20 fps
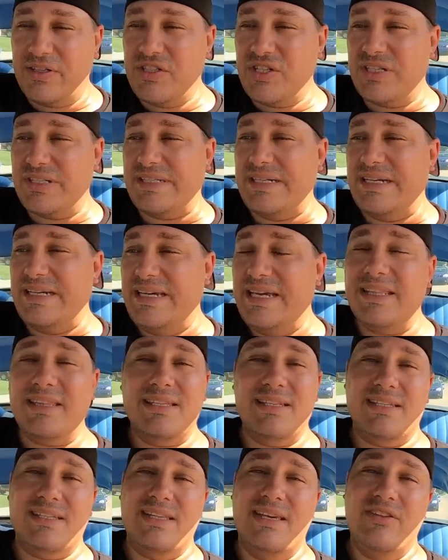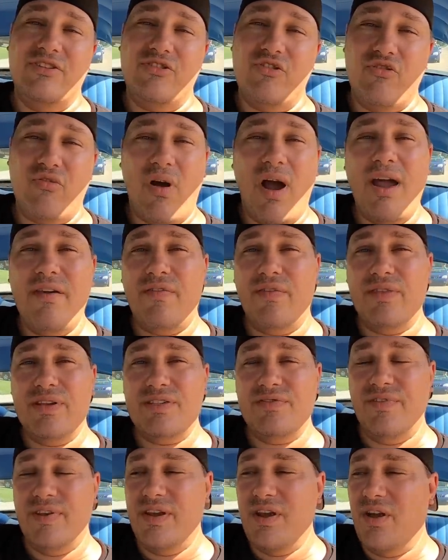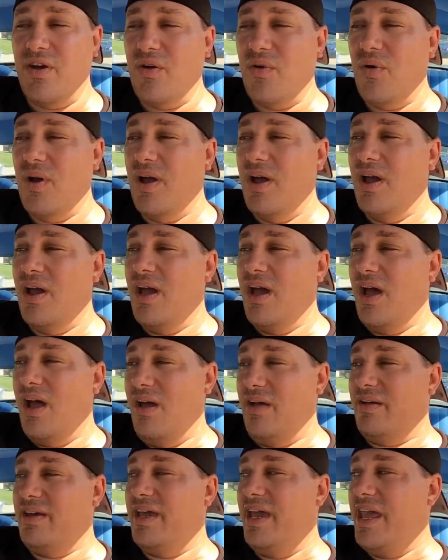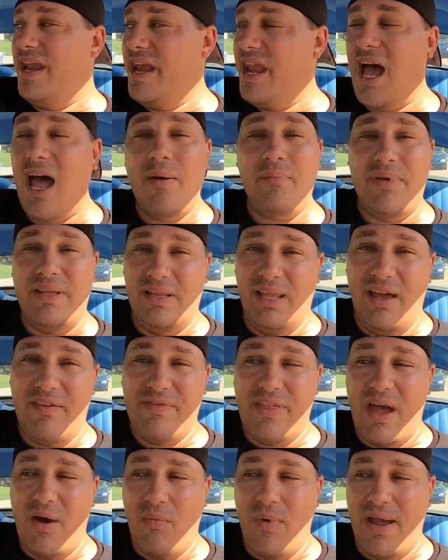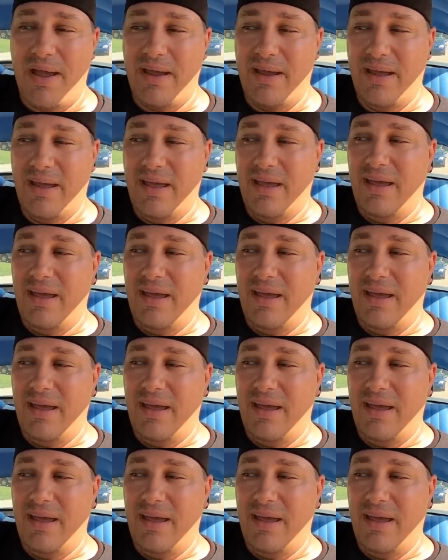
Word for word: just to get this thing to drive for this video uh, cannot be left that way.